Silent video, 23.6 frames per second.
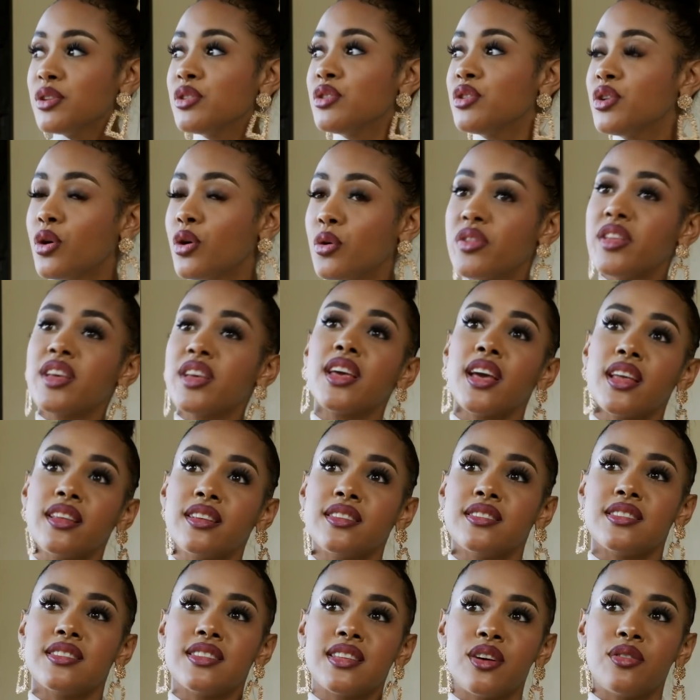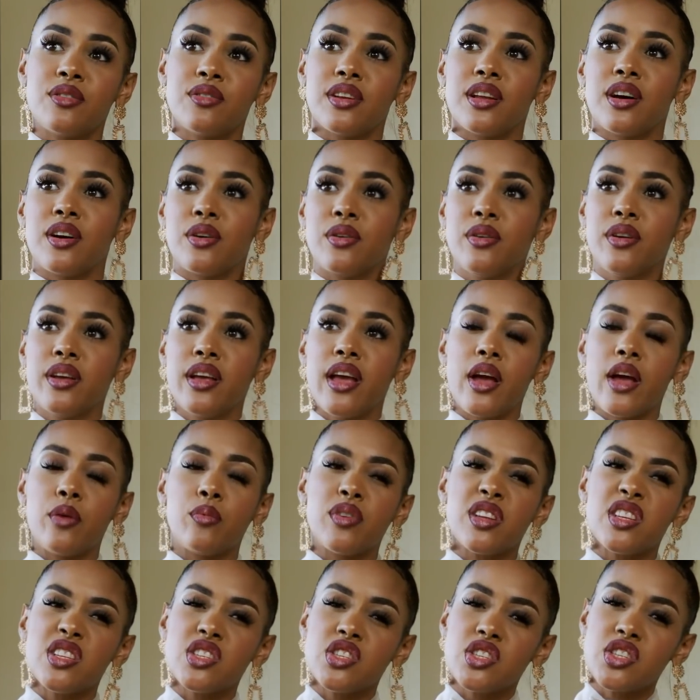know the Kenyan sound now, and
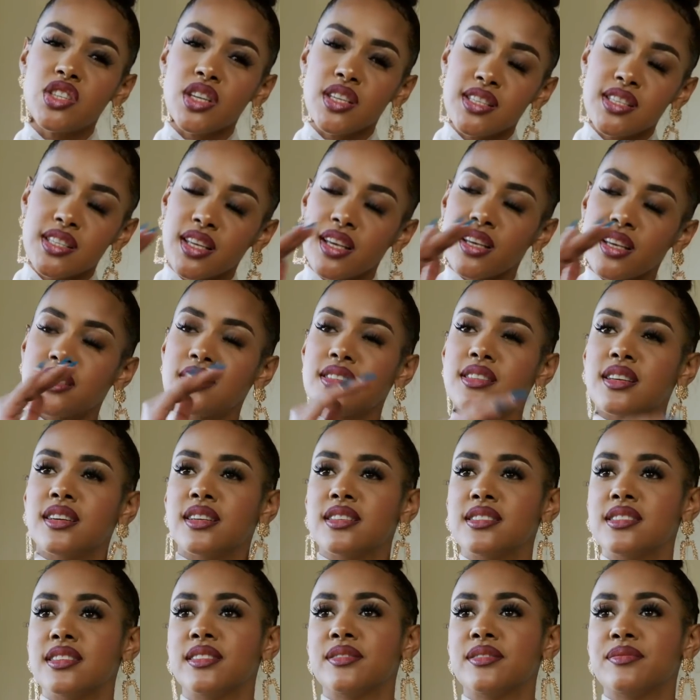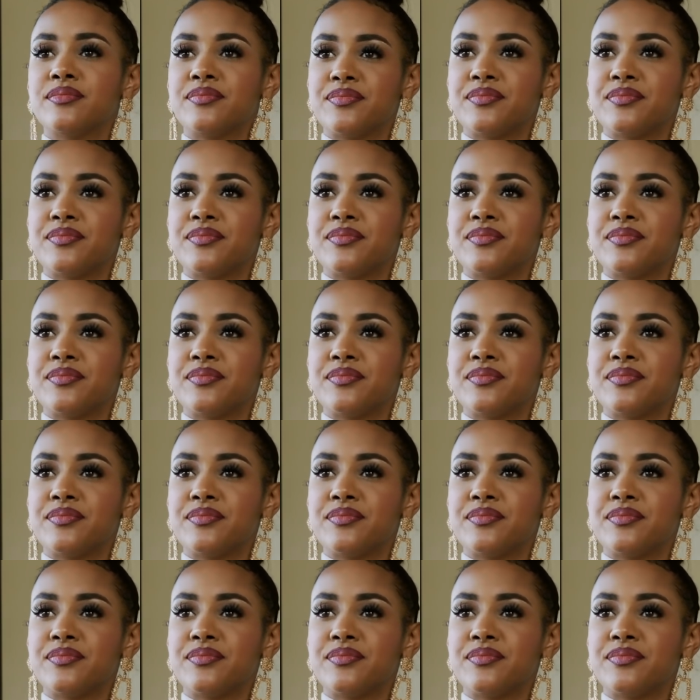we're just kickstarting.